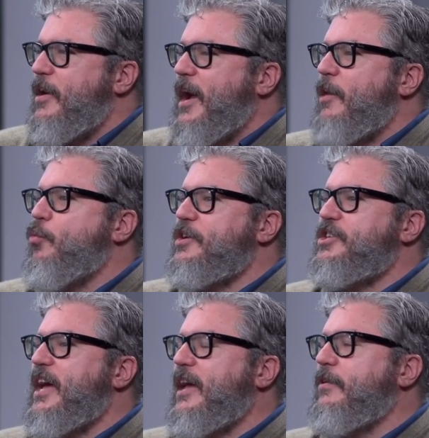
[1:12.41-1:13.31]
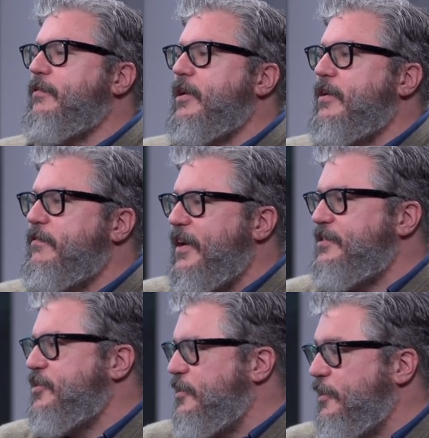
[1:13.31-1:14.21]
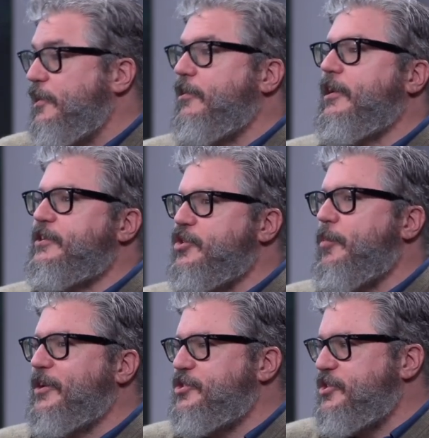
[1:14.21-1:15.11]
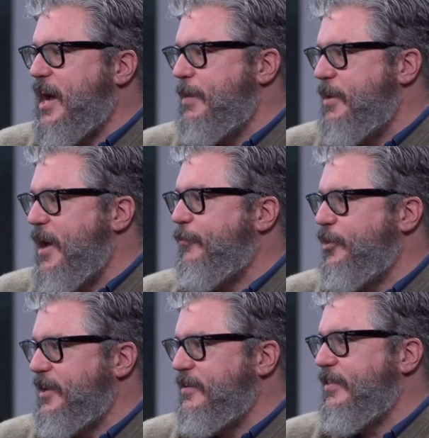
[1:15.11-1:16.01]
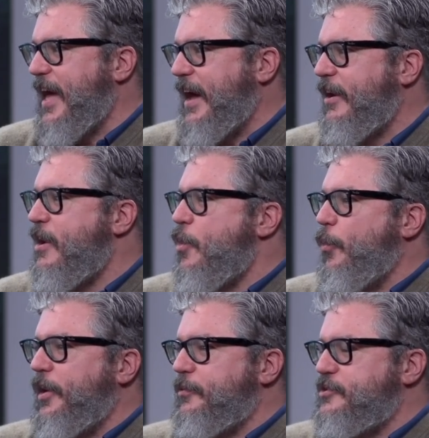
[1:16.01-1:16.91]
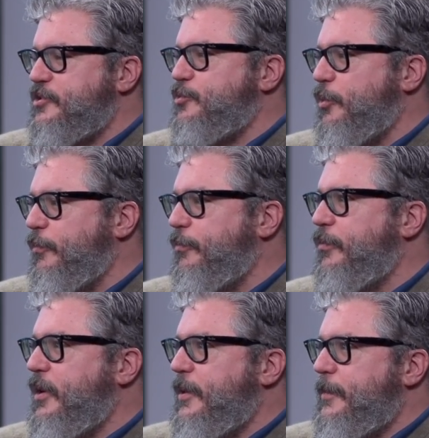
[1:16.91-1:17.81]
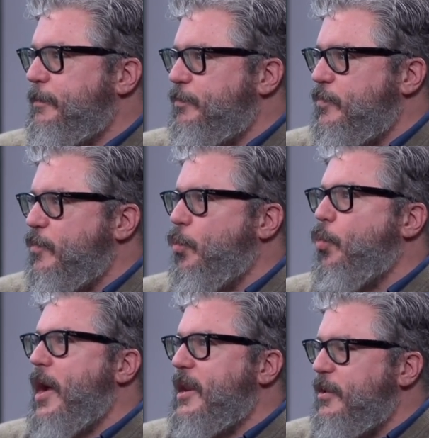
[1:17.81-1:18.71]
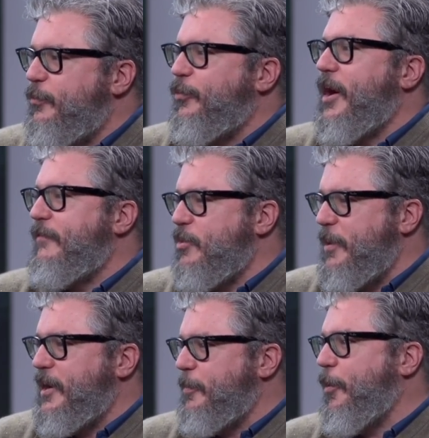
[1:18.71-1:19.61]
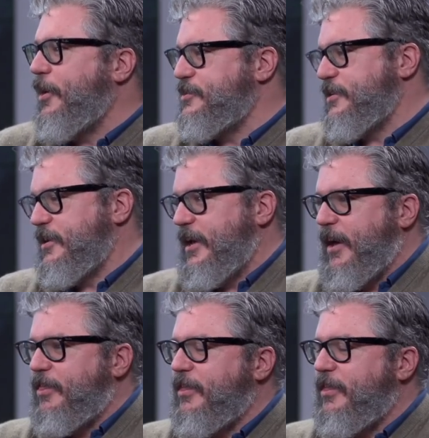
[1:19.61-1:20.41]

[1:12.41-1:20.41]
wish they hadn't invested clearly so much time and effort into that when it was just sort of waiting for everybody to parse it to death.